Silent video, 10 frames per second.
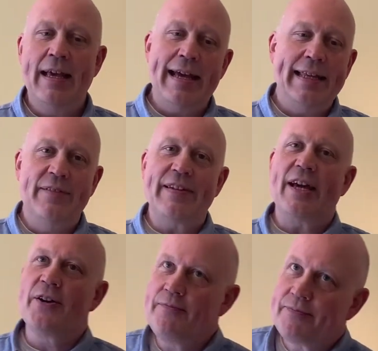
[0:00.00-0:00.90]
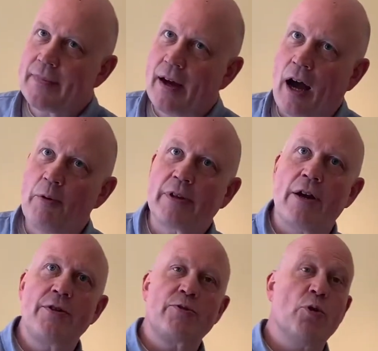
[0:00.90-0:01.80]
In the video, I will
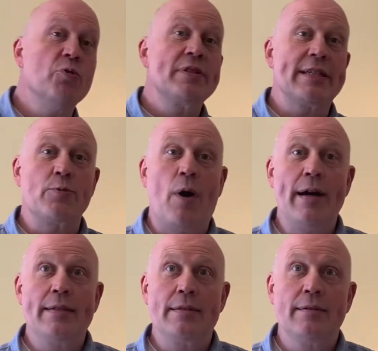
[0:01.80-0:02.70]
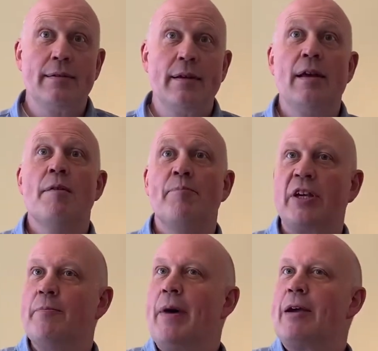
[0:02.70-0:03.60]
go through all 6 wines, but
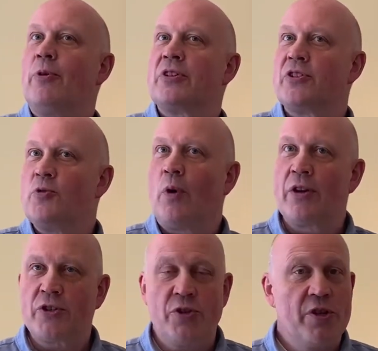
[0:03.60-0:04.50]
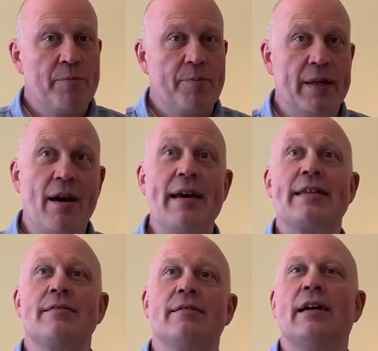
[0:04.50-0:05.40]
you may want to do 1 or 2 of them per night
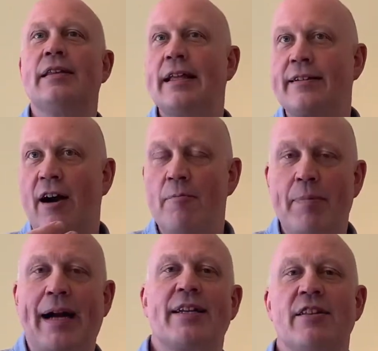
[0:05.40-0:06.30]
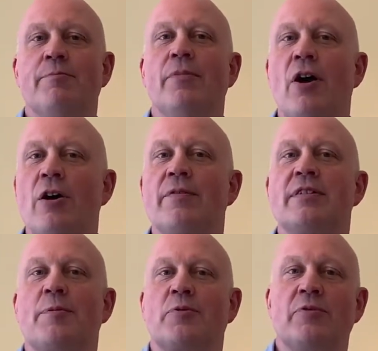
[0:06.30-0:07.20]
and then come back to them over
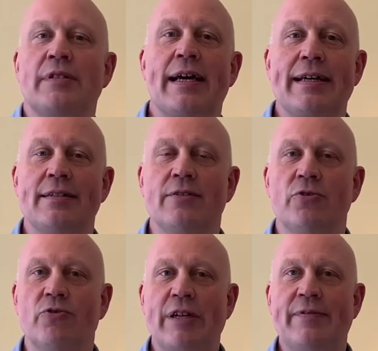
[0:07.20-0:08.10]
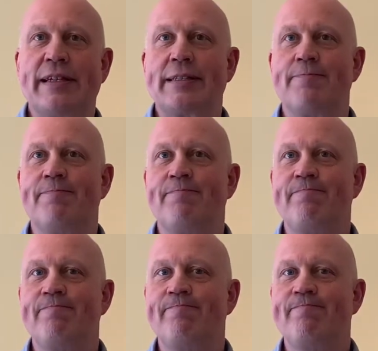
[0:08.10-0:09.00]
subsequent days or evenings.
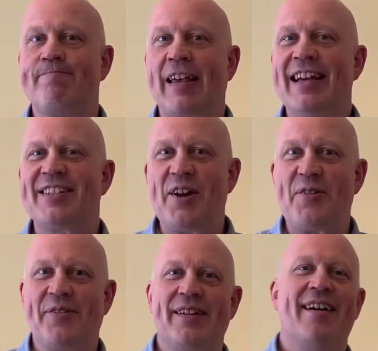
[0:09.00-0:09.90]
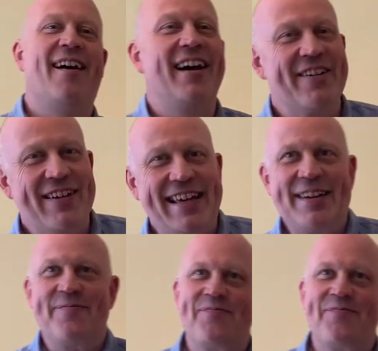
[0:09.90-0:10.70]
So, are you ready?